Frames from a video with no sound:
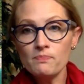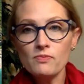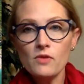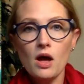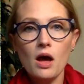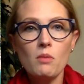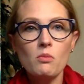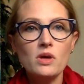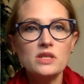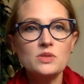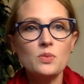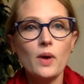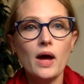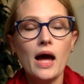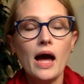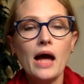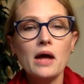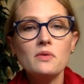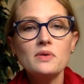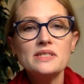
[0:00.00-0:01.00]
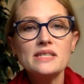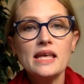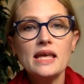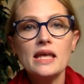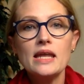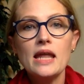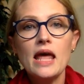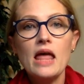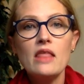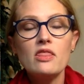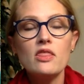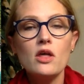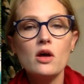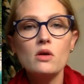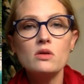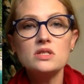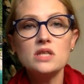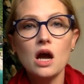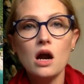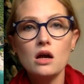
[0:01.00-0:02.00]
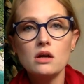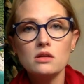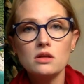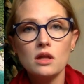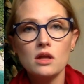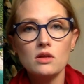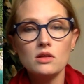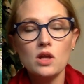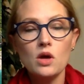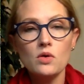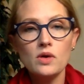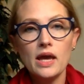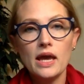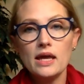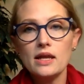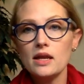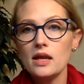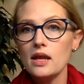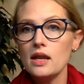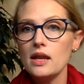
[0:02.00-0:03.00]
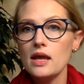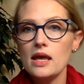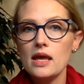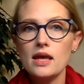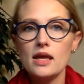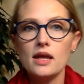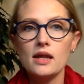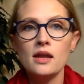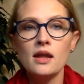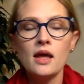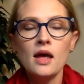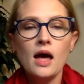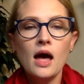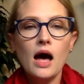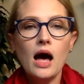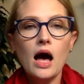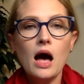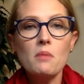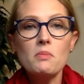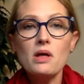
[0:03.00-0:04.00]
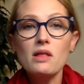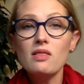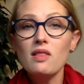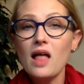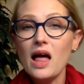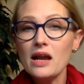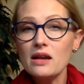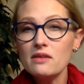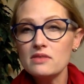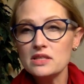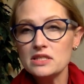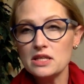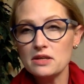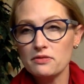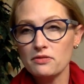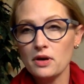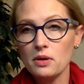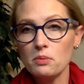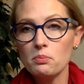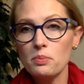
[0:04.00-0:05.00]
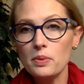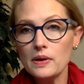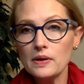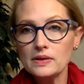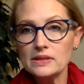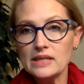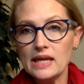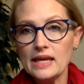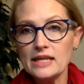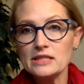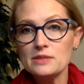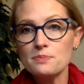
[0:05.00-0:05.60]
That's what I was in, and those are located in a lot of the different buildings,